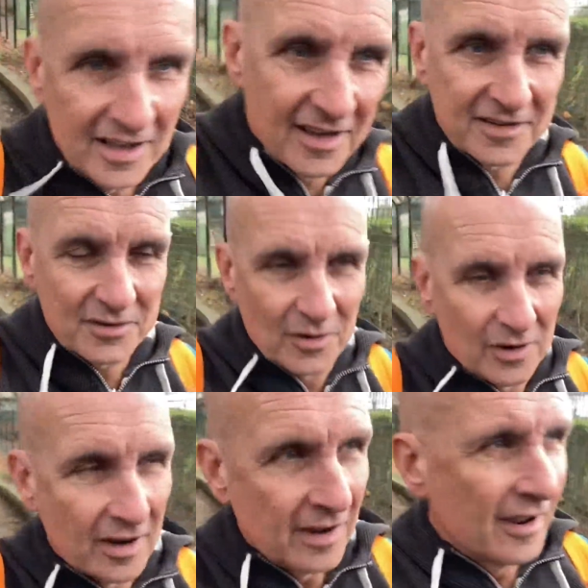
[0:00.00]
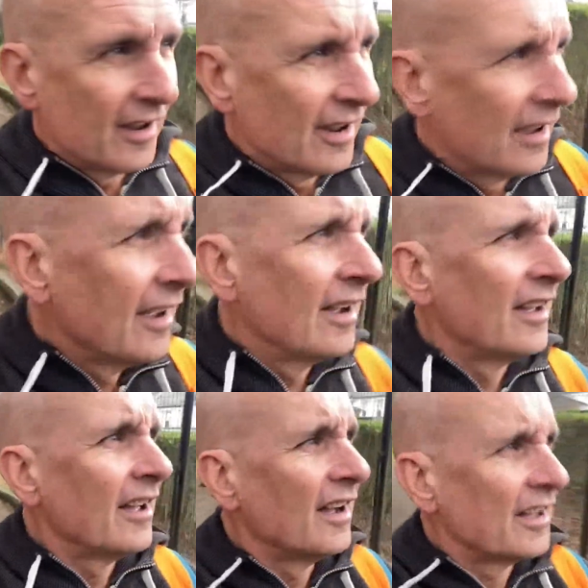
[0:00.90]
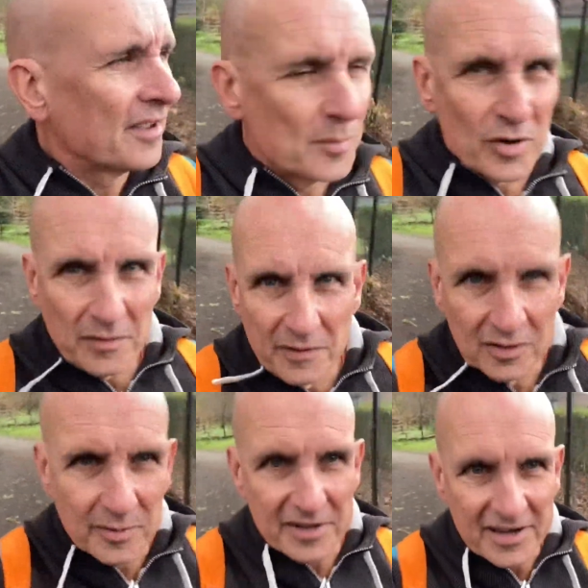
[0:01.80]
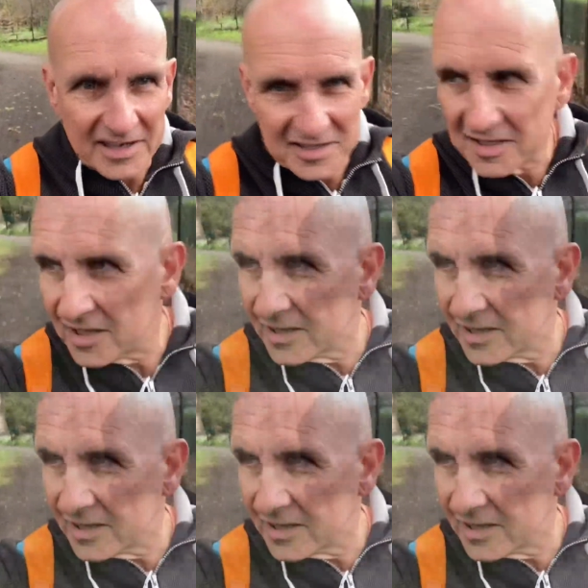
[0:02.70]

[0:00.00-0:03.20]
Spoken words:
So I think Murrayfield will be the next